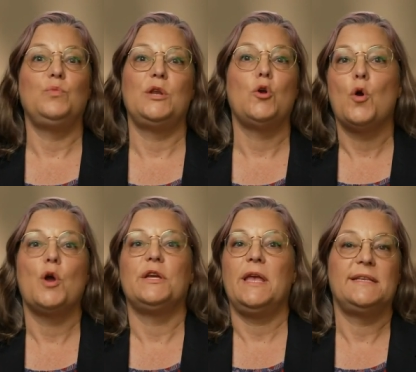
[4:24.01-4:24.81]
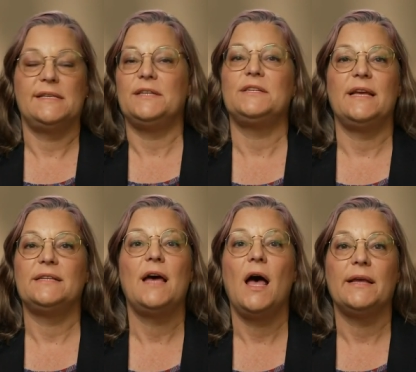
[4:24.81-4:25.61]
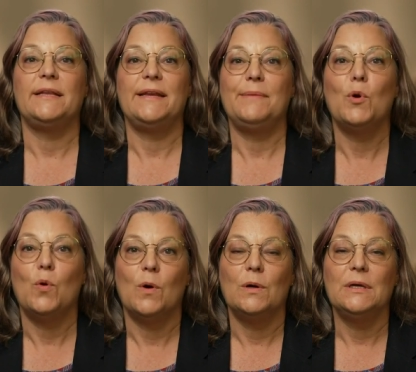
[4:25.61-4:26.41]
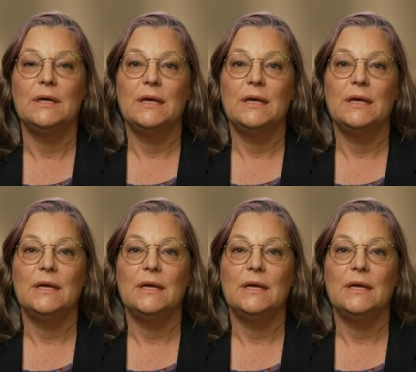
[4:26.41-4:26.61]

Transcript: they're not going to stick to their target anymore,